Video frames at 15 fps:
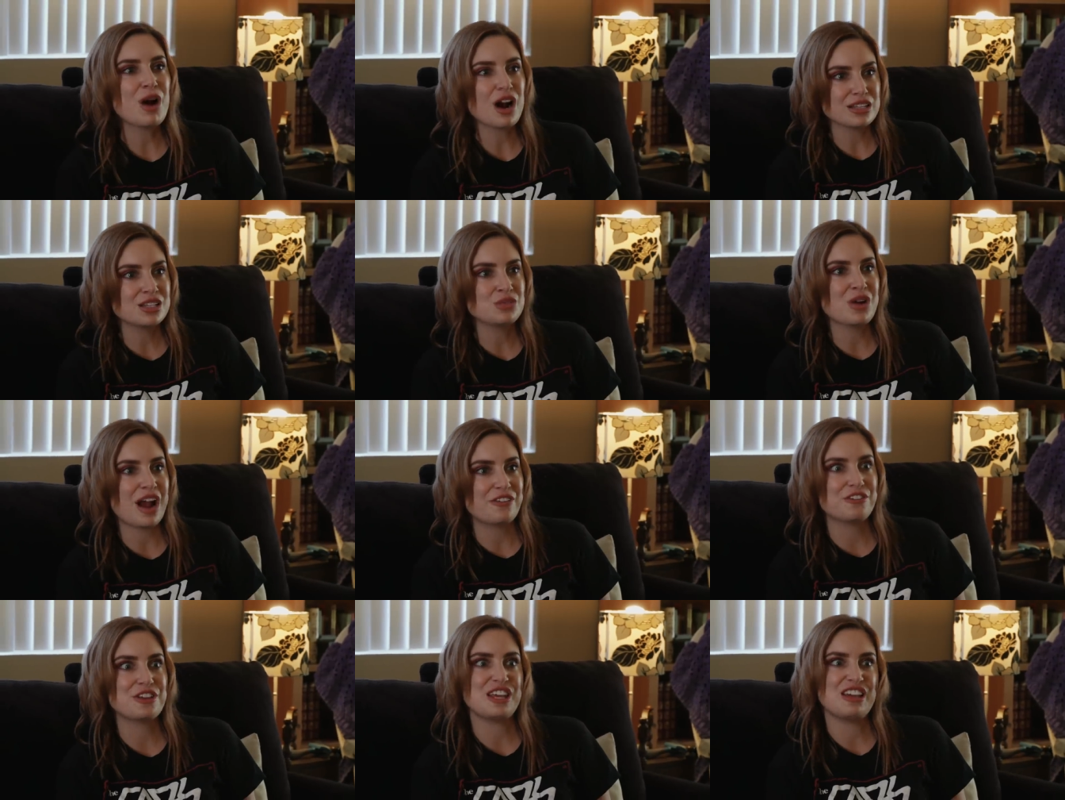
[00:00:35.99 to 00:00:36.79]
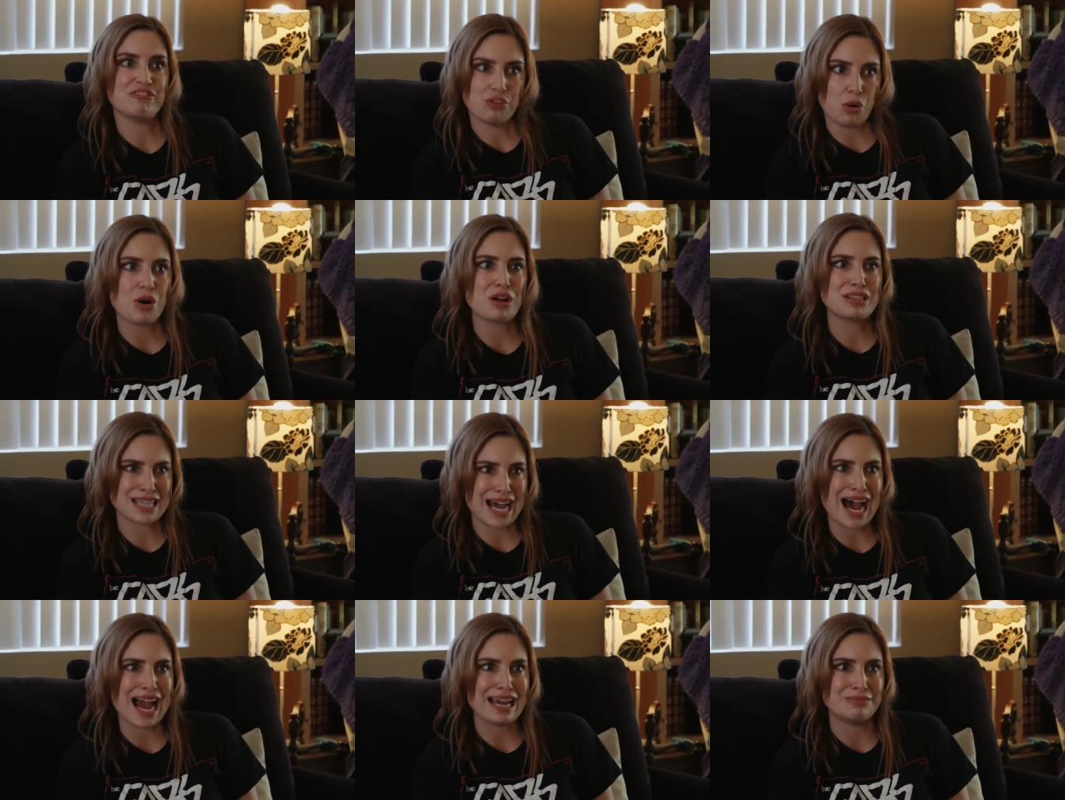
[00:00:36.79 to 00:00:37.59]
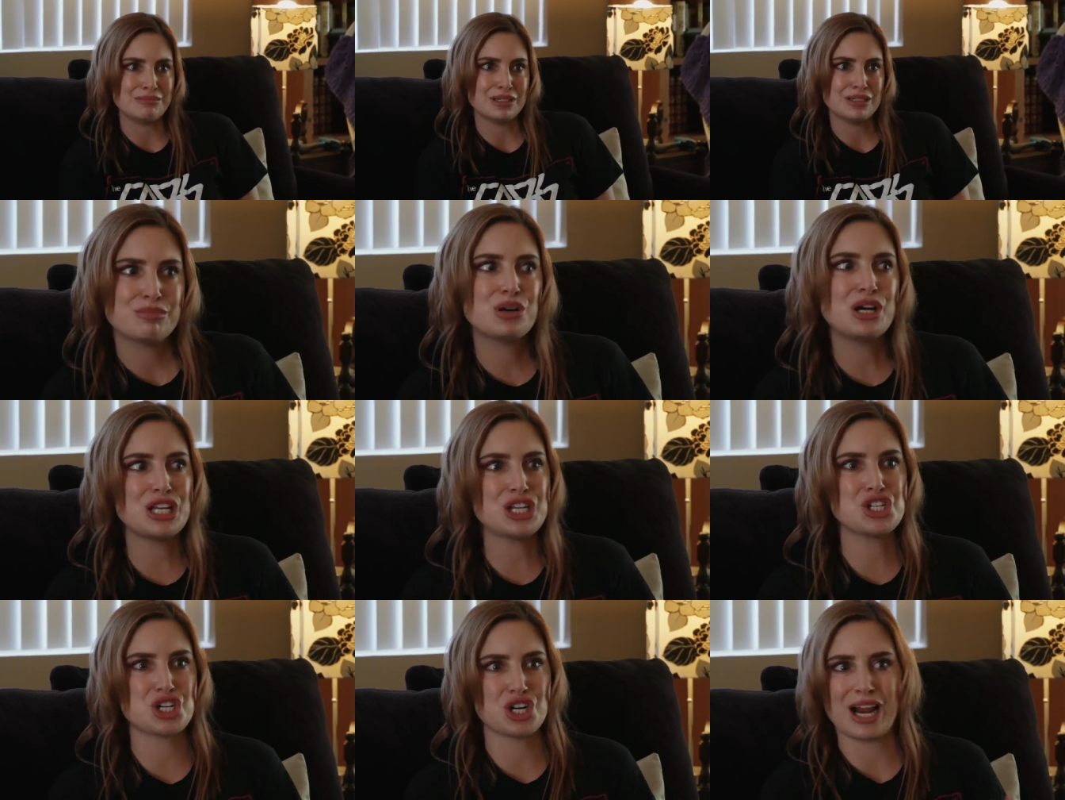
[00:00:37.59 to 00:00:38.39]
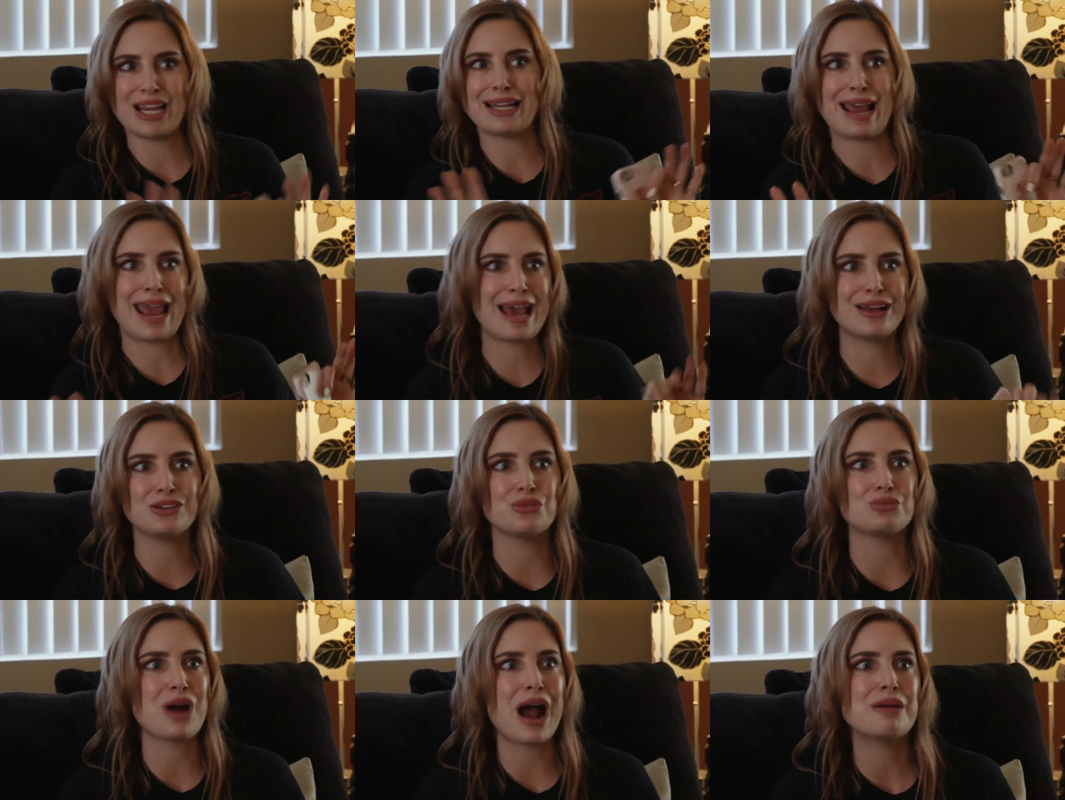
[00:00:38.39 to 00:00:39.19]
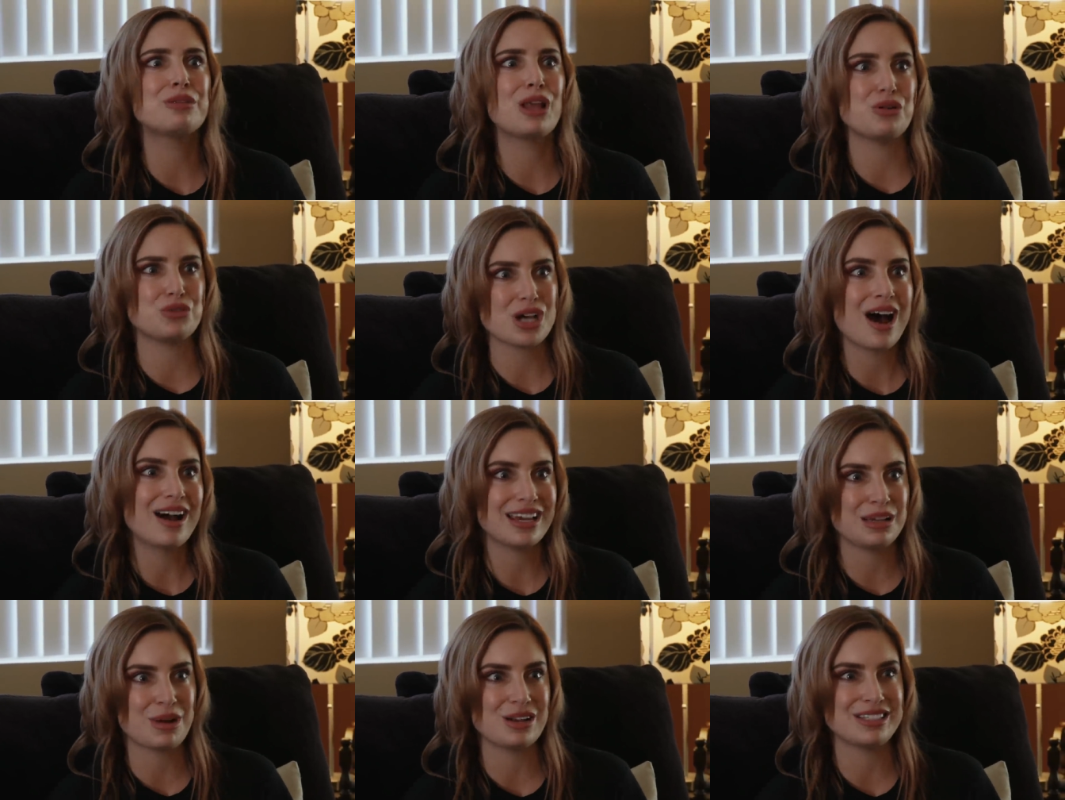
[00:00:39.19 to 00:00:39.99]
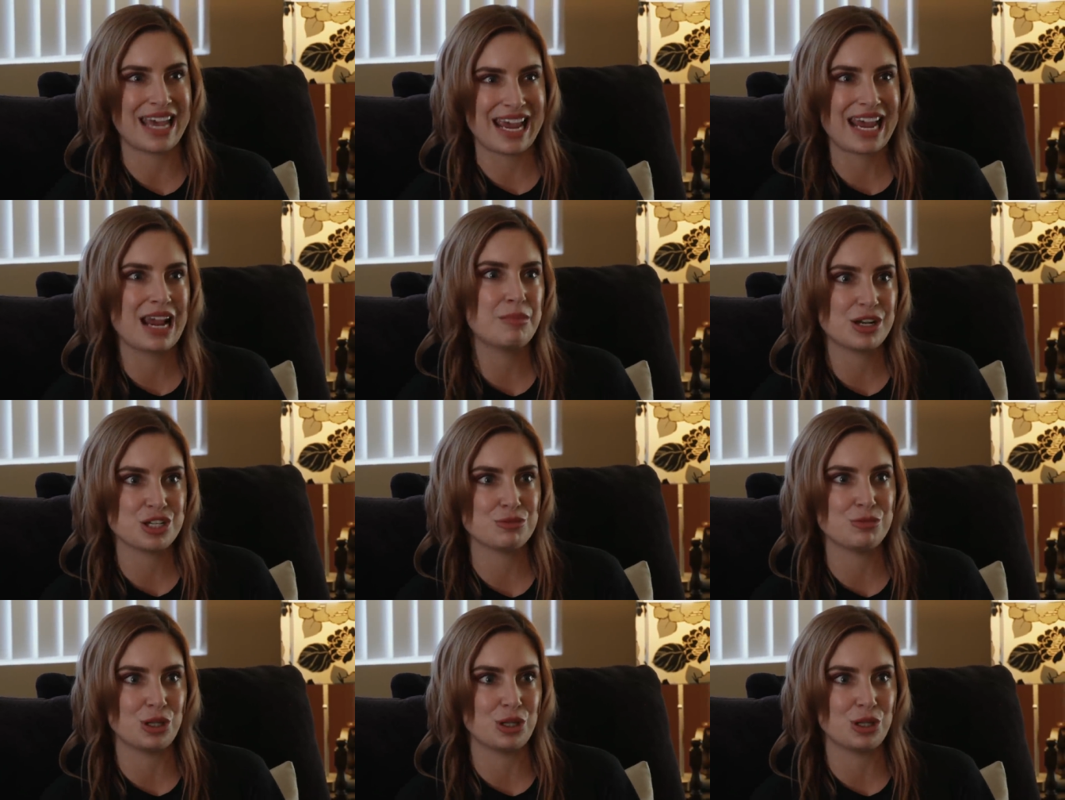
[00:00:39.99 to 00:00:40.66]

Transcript: Parks and Rec for the fourth time. Pretty sure I can handle Rob Lowe talking about taking a bunch of